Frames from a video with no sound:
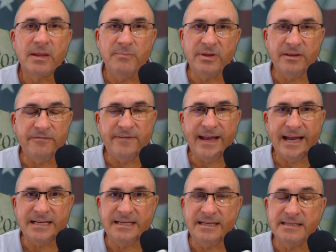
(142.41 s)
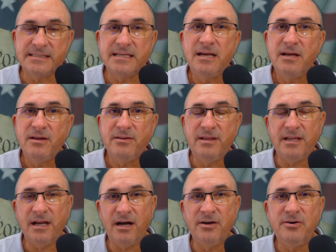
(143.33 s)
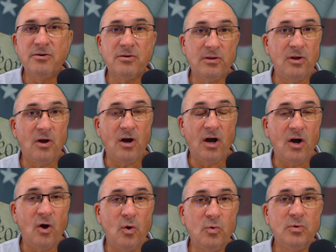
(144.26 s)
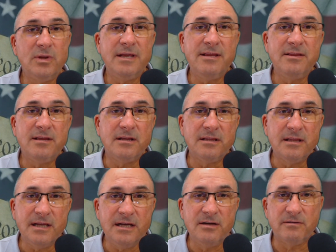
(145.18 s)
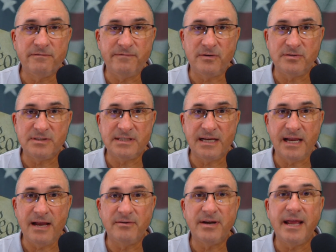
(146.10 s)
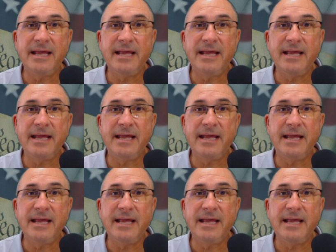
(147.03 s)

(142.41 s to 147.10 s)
But the fact is that under law, only the legal votes count.